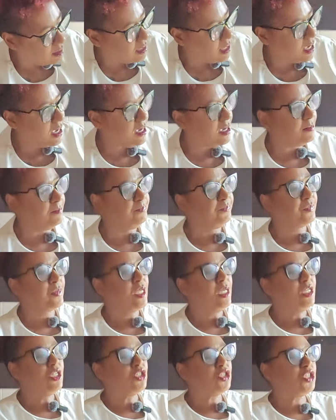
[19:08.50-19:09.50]
that
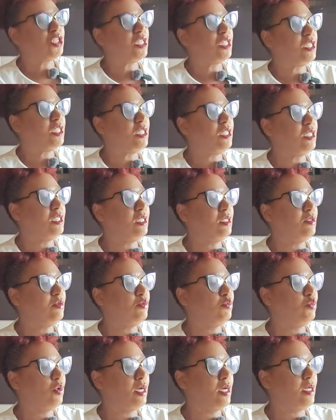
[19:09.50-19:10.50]

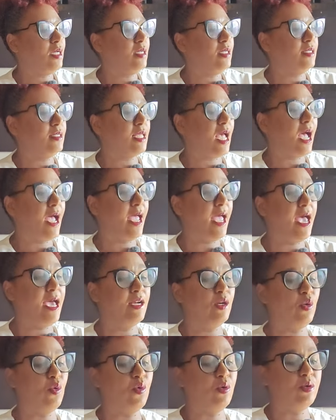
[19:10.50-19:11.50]
I
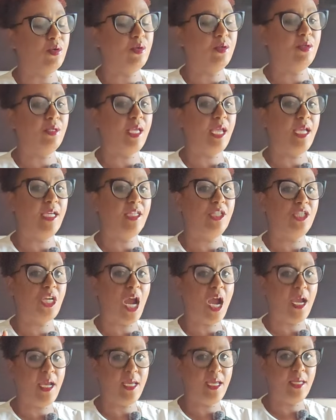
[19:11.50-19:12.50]
had ordered a
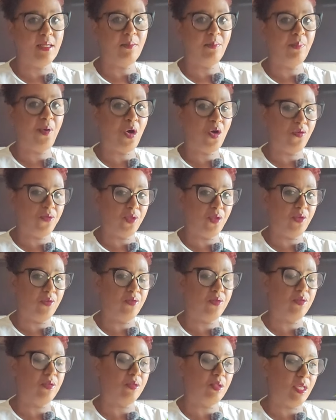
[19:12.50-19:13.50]
giant
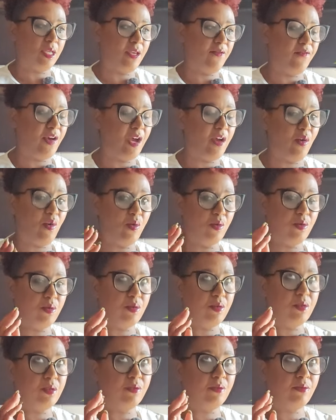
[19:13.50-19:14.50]
pothos leaf. I
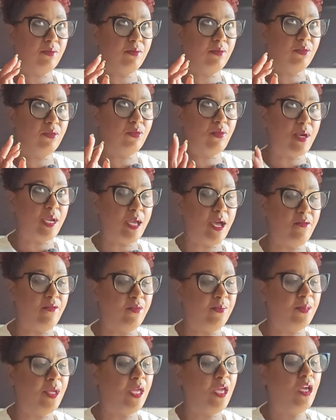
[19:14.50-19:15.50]
ordered 3 of
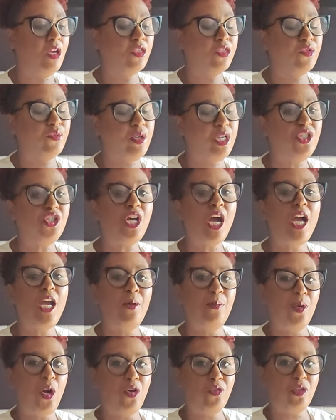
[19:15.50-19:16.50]
them, 3
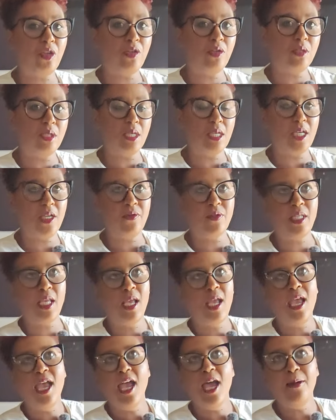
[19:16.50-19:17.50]
giant pothos leaves.
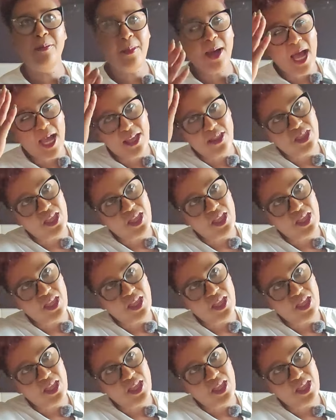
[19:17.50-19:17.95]
And my